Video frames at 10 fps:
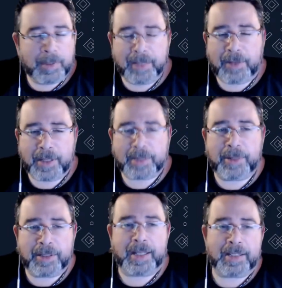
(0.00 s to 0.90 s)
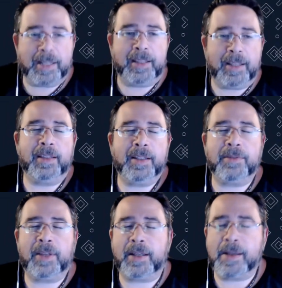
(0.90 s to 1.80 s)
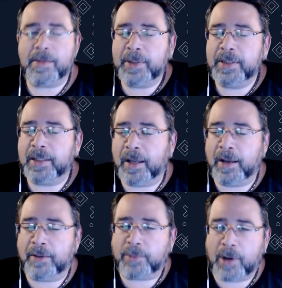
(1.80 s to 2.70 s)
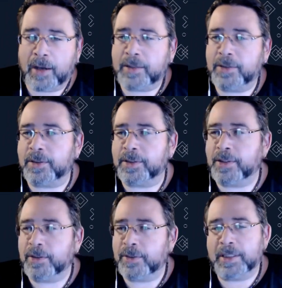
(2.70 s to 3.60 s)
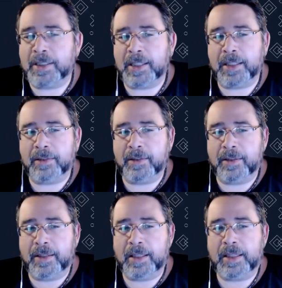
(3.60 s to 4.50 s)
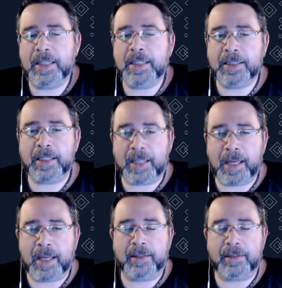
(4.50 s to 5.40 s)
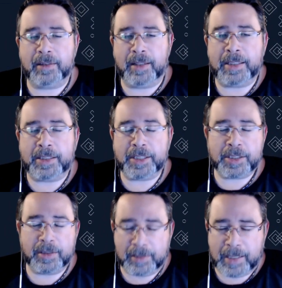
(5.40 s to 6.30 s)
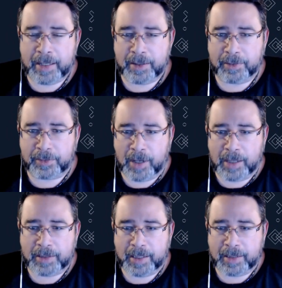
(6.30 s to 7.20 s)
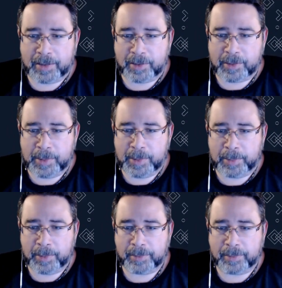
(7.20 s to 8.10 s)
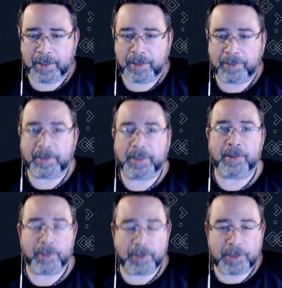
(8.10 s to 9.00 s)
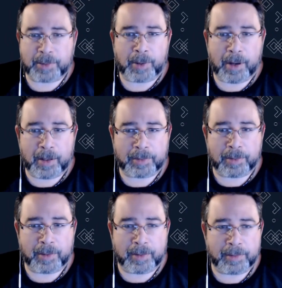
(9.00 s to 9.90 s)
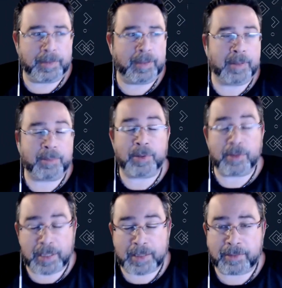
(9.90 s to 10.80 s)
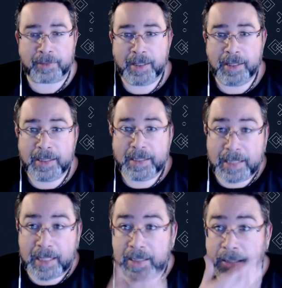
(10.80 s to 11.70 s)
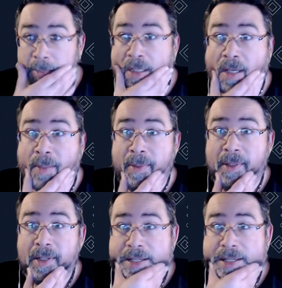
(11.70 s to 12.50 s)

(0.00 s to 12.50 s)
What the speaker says: When I think of customer education, I think of like companies that have products or services that they need to get an additional layer of content to those people that have either purchased a product or in the process of setting something up.